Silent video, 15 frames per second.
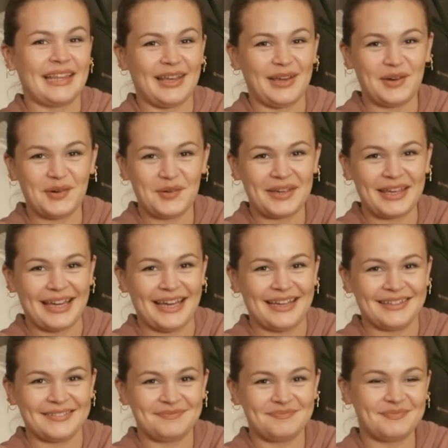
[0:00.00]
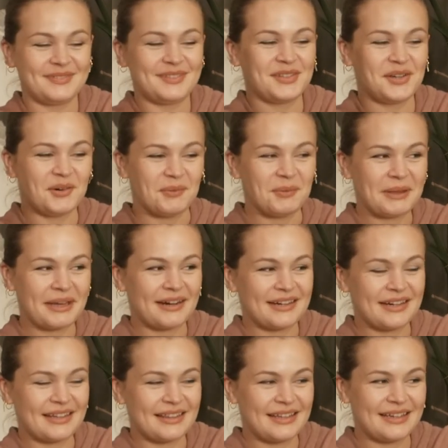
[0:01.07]
Okay, so we are
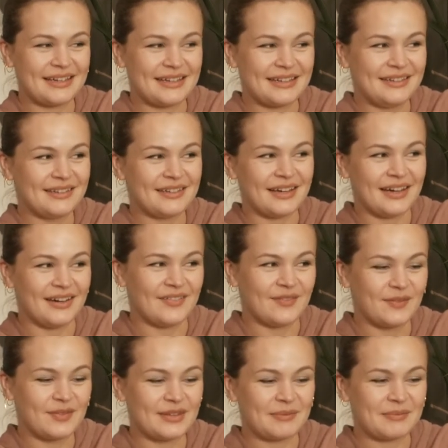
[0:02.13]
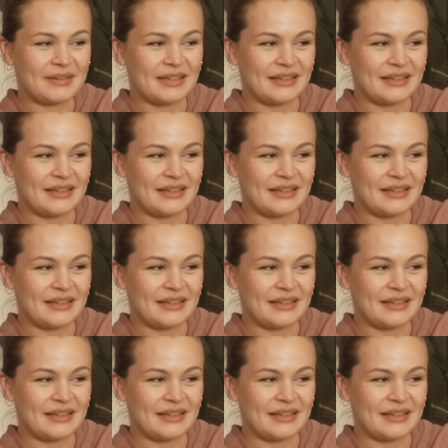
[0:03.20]
at the end of something